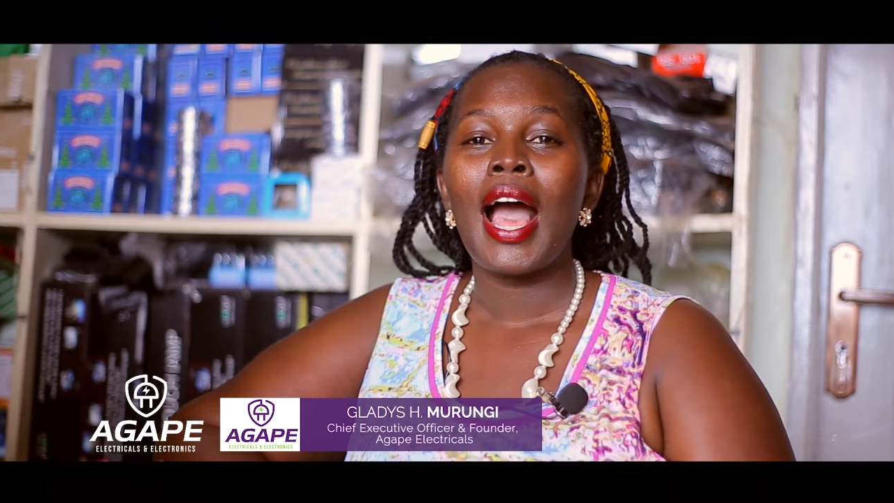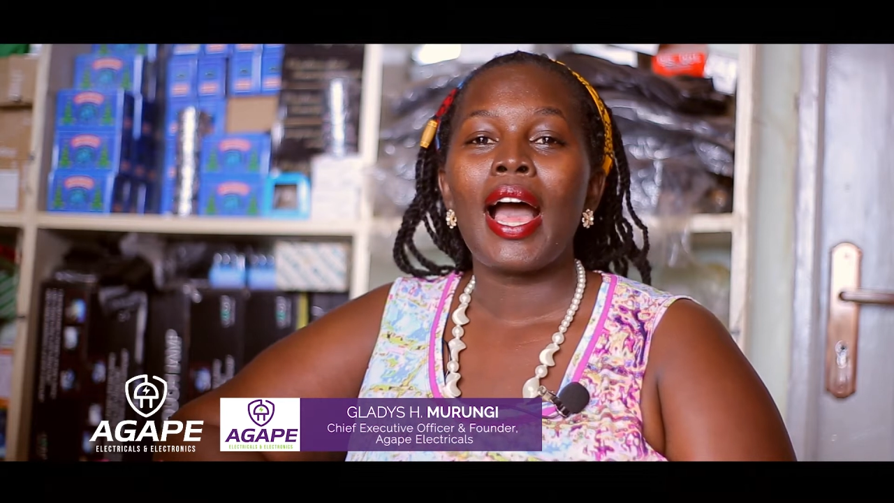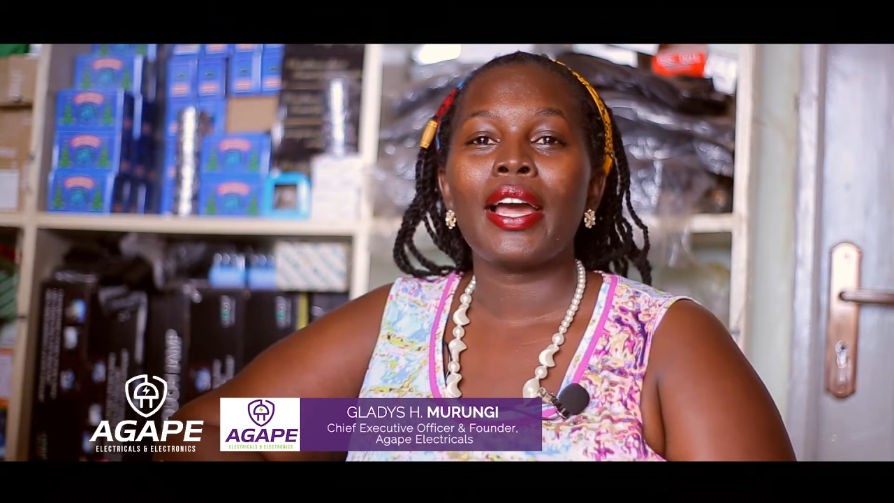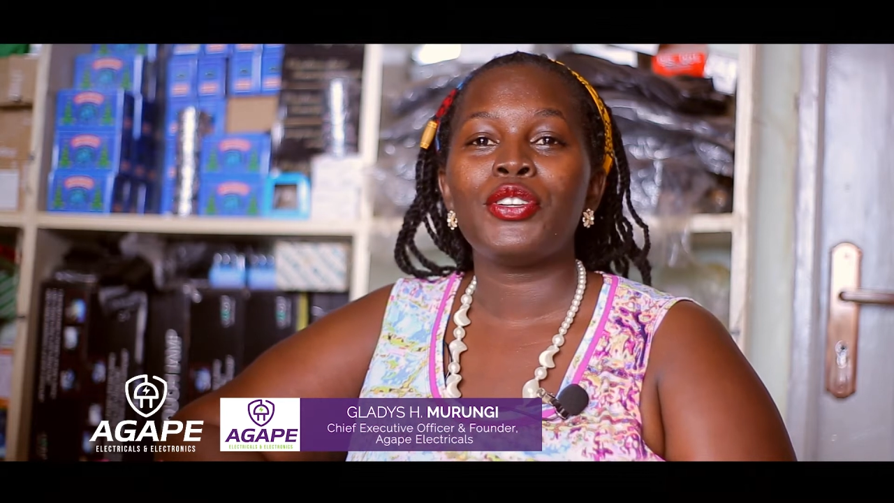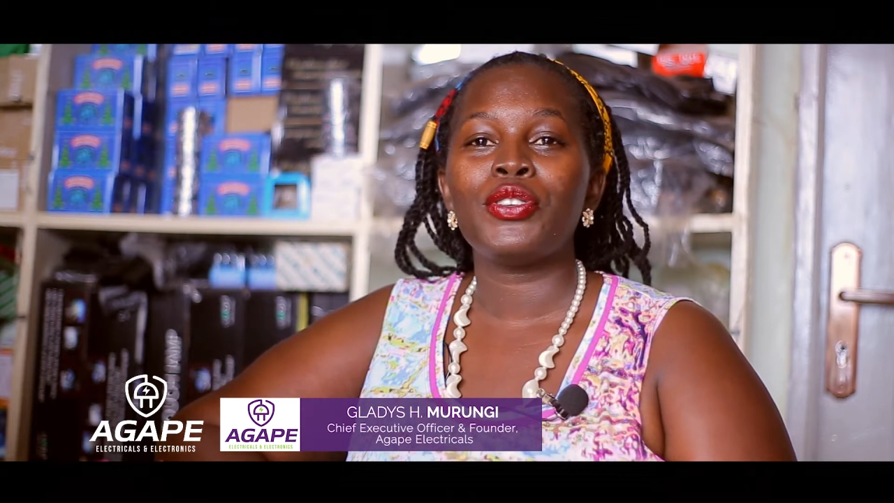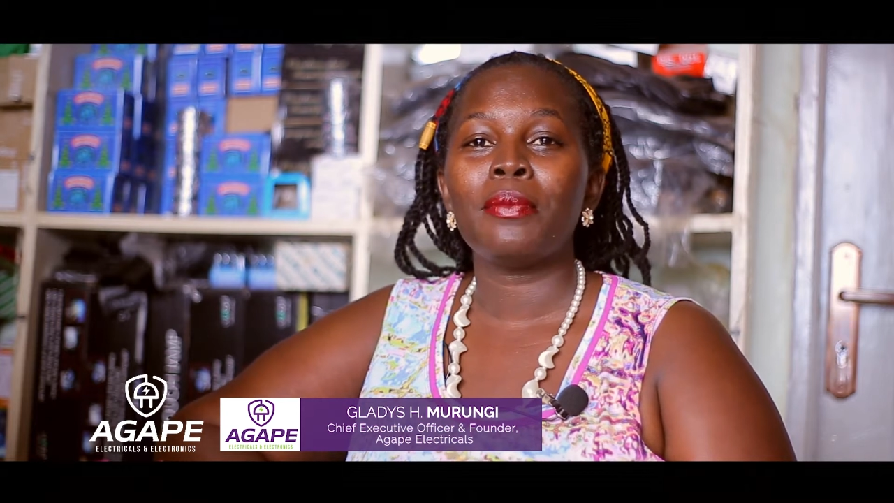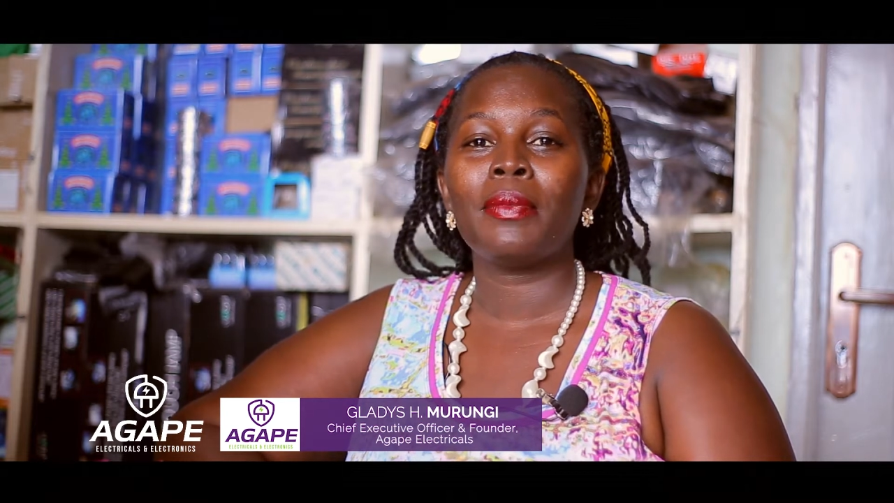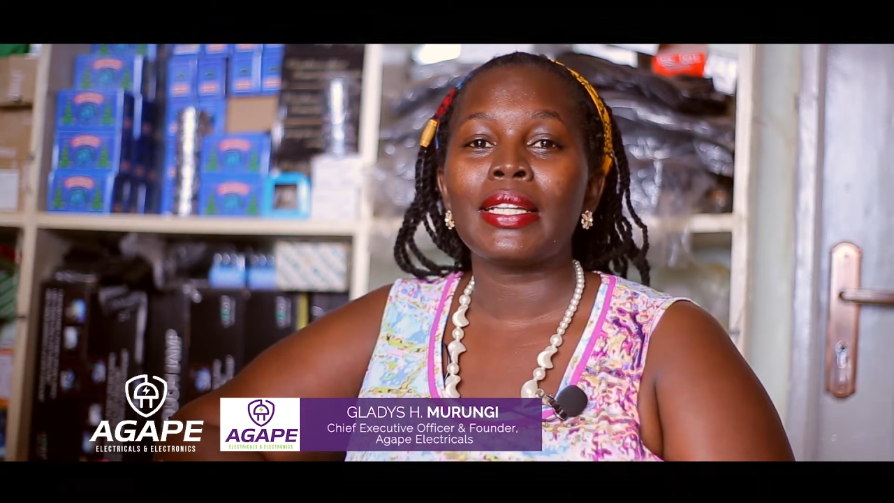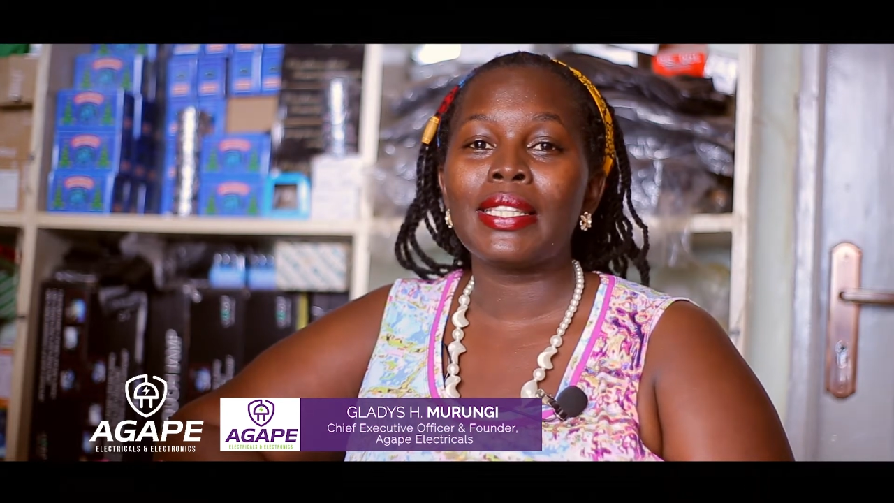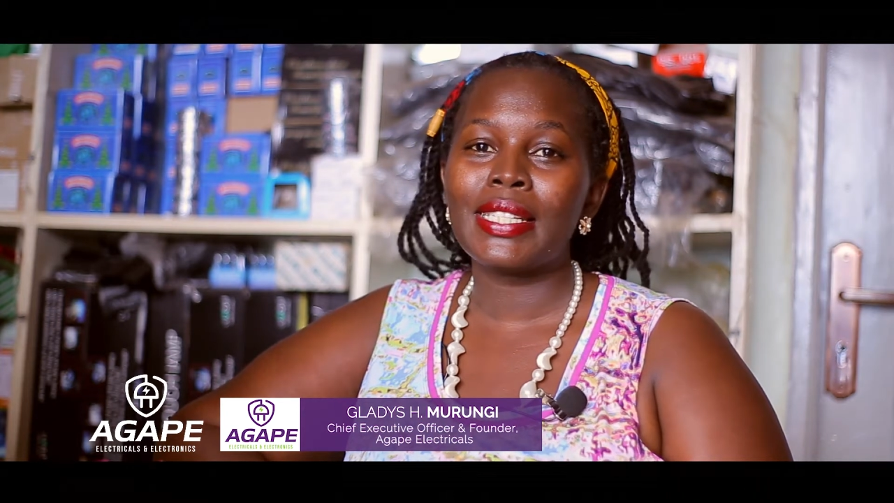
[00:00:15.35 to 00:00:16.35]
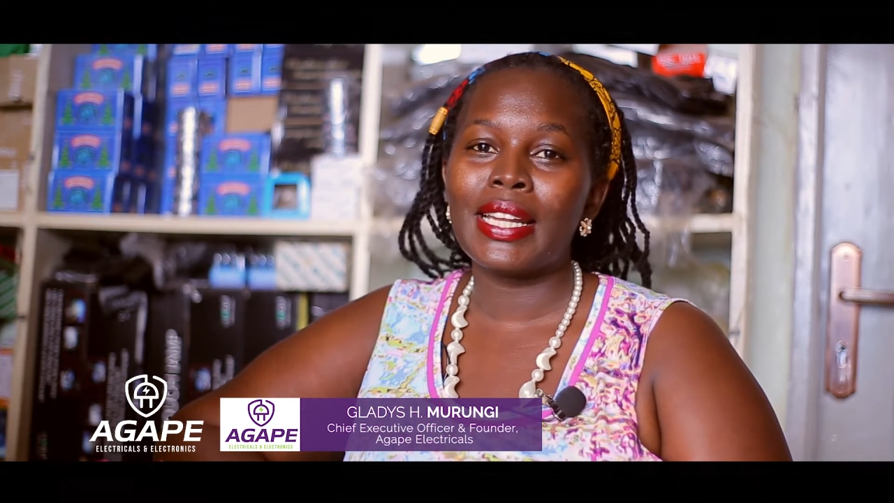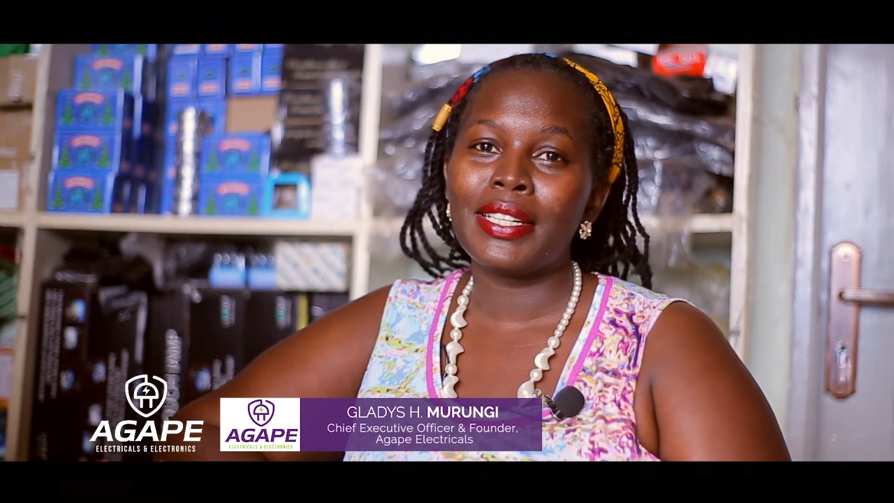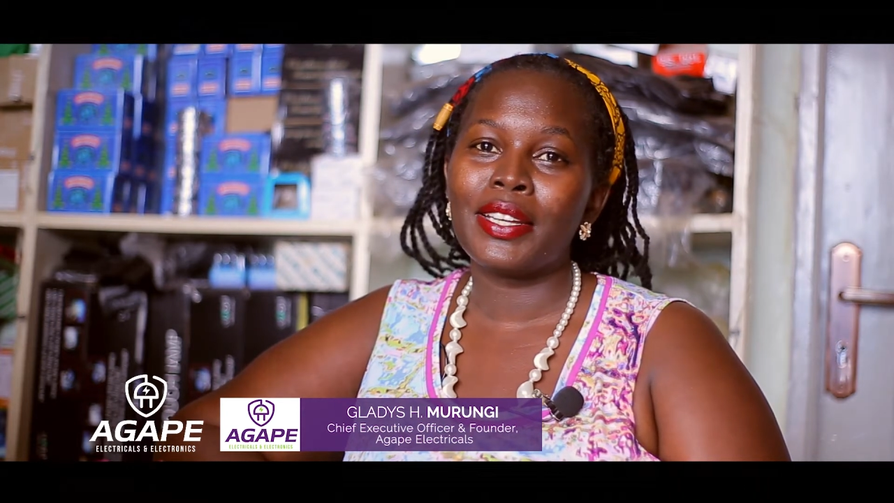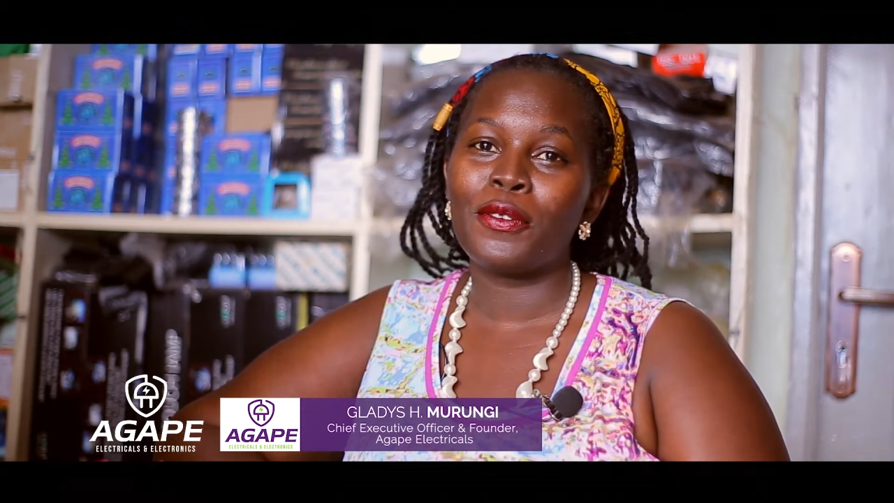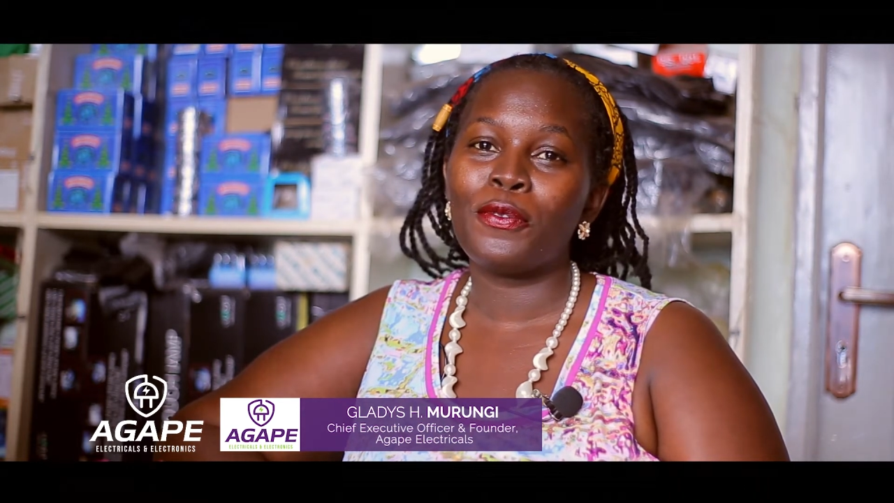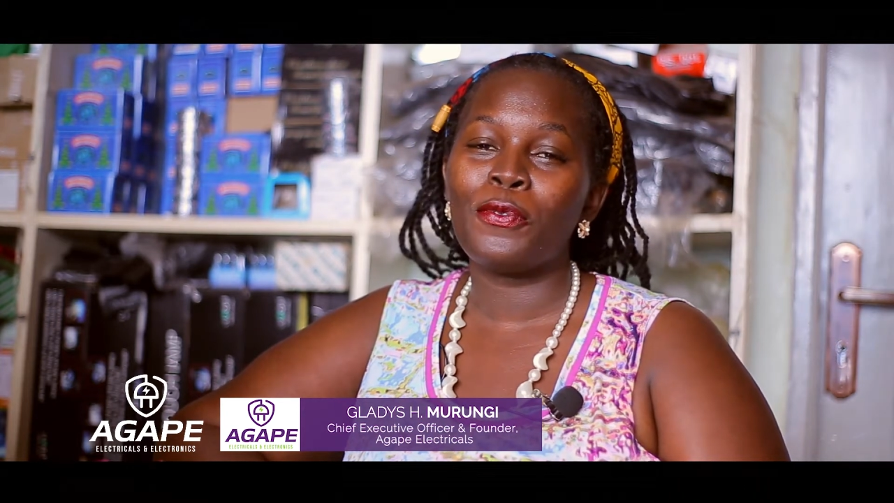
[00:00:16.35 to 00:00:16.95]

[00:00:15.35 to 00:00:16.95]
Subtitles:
a dream that started